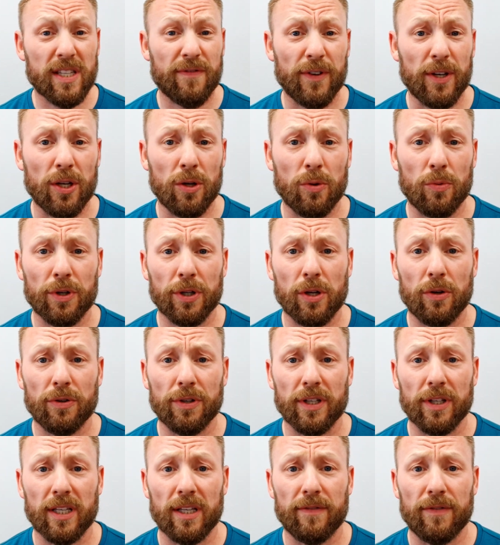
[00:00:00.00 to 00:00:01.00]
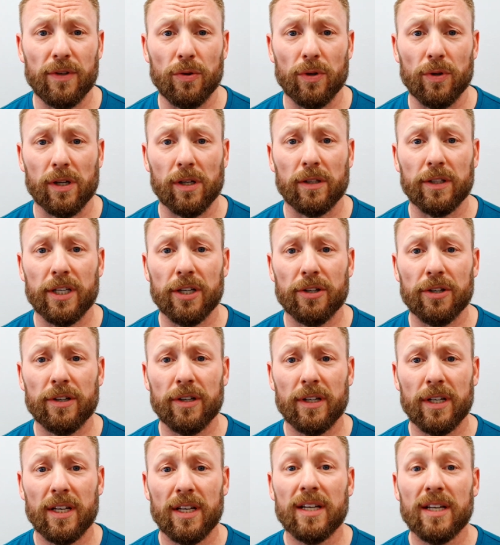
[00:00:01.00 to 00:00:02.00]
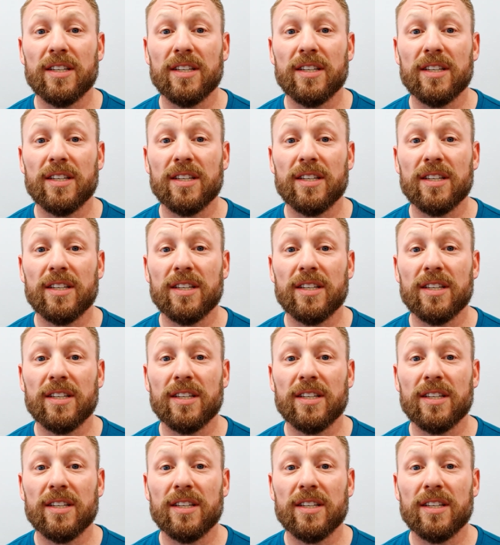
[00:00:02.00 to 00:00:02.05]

video, we're going to give you a clear,